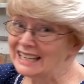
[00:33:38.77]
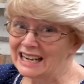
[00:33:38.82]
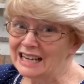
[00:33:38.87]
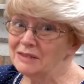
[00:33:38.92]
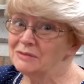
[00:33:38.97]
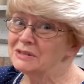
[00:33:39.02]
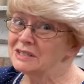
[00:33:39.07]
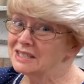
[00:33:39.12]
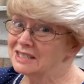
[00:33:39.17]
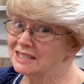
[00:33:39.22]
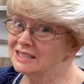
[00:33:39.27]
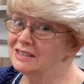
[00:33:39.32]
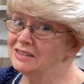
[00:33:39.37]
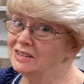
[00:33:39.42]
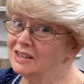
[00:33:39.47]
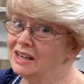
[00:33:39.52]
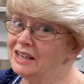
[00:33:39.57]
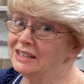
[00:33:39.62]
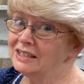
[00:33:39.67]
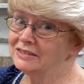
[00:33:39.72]
I was still
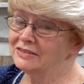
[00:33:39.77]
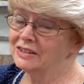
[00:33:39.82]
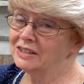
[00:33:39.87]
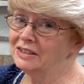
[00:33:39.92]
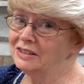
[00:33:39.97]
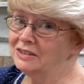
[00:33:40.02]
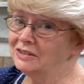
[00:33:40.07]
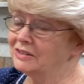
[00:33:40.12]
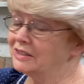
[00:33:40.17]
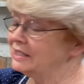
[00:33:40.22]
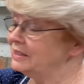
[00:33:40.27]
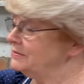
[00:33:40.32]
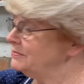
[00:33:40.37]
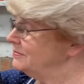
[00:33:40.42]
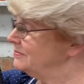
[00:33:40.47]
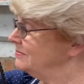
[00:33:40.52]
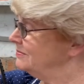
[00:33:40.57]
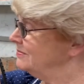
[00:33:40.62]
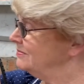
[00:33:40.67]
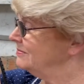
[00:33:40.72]
kind of hungry.
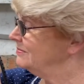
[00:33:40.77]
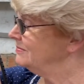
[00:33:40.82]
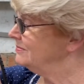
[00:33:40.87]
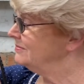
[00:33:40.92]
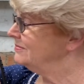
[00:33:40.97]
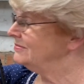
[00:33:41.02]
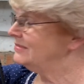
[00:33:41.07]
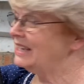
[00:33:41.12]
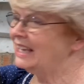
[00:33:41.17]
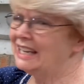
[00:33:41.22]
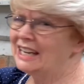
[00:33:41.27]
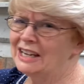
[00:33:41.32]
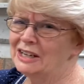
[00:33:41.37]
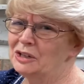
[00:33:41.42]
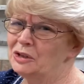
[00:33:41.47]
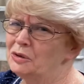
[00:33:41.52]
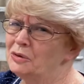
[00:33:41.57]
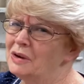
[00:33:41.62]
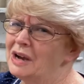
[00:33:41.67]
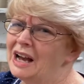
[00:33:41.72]
And I
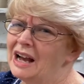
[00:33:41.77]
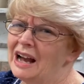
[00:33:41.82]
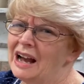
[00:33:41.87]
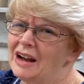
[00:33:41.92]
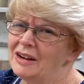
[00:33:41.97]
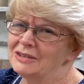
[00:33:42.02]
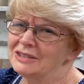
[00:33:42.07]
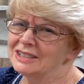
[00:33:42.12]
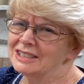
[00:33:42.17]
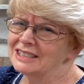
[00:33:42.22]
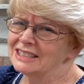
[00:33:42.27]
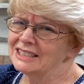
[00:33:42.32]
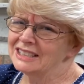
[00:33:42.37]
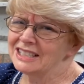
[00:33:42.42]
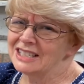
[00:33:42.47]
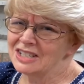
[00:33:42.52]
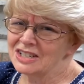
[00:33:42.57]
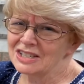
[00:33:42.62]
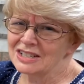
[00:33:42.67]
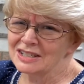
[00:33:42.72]
knew how
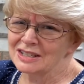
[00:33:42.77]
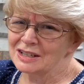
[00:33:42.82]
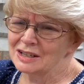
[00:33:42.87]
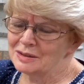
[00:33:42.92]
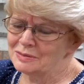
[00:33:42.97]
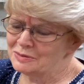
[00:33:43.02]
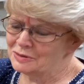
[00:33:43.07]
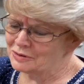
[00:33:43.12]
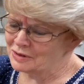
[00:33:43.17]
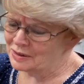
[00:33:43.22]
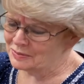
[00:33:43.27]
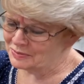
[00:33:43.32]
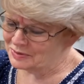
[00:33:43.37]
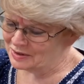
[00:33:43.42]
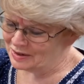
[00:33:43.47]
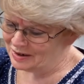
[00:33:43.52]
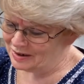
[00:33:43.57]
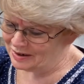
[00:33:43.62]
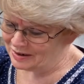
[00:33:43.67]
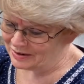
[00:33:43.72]
delicious gumdrops
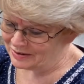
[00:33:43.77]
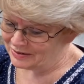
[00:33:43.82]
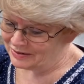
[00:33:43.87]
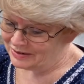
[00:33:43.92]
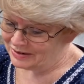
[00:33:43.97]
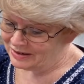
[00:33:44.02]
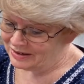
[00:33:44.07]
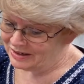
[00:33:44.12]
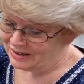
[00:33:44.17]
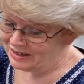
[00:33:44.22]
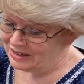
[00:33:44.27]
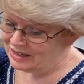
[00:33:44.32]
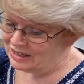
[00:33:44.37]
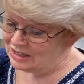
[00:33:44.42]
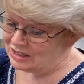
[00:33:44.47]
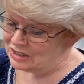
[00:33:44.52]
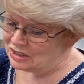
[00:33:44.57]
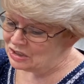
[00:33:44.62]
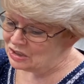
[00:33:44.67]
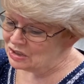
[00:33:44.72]
are.
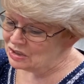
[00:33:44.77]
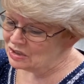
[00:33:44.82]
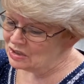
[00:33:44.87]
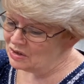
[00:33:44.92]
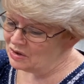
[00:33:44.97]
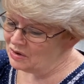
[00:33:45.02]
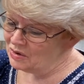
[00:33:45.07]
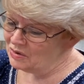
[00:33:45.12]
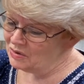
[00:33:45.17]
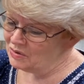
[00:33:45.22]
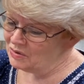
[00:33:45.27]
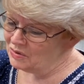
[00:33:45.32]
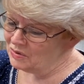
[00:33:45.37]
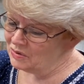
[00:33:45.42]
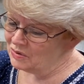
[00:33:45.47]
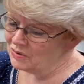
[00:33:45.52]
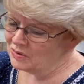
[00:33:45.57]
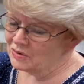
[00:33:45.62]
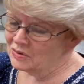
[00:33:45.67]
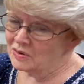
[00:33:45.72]
So
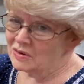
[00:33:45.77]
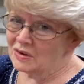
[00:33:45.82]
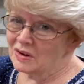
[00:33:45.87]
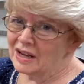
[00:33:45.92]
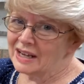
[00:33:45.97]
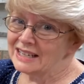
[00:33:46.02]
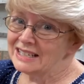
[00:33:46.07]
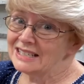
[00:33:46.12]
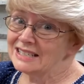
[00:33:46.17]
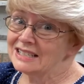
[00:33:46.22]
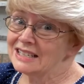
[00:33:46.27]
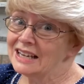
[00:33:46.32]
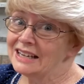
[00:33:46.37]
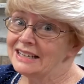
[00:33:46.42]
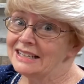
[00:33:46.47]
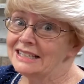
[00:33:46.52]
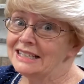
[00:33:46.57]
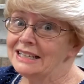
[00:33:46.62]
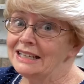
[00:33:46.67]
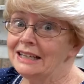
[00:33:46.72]
I
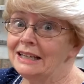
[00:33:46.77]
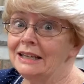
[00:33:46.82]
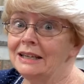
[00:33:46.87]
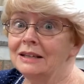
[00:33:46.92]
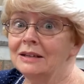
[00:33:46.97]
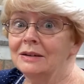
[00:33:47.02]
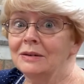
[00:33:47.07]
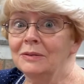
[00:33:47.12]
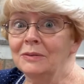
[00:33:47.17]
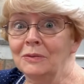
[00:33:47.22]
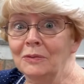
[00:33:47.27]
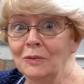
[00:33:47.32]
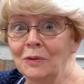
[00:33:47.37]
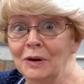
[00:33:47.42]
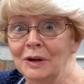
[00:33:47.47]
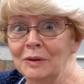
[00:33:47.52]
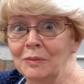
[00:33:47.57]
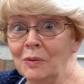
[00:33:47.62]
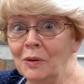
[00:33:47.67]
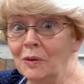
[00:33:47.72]
decided to eat
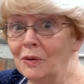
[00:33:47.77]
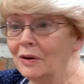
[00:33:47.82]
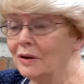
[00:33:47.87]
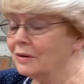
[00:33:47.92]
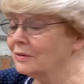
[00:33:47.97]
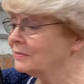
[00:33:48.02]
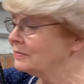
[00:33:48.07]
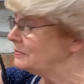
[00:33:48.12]
one more,